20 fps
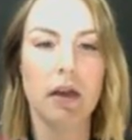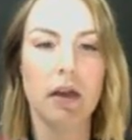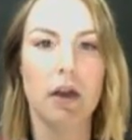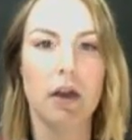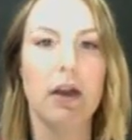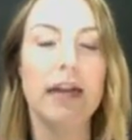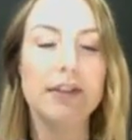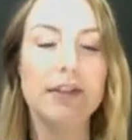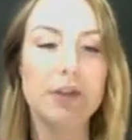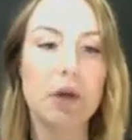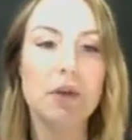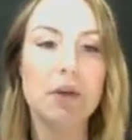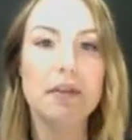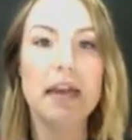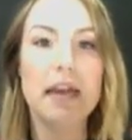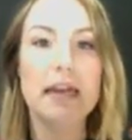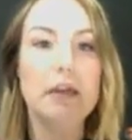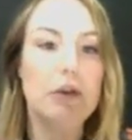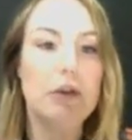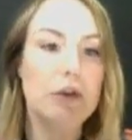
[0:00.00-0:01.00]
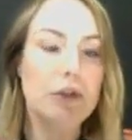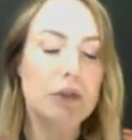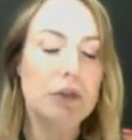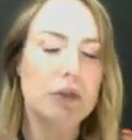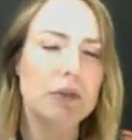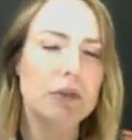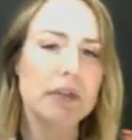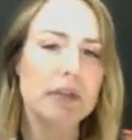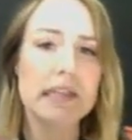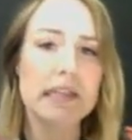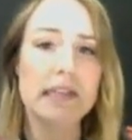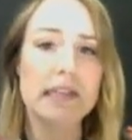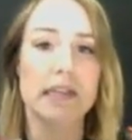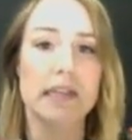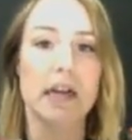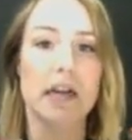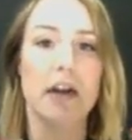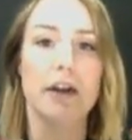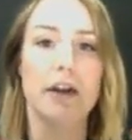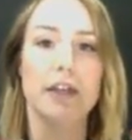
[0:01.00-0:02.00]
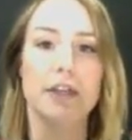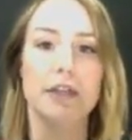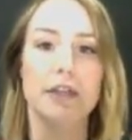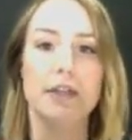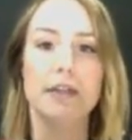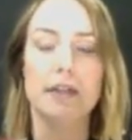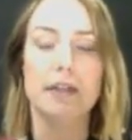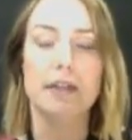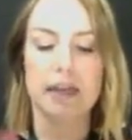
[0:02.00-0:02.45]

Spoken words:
Alright, so on that note, using scenarios,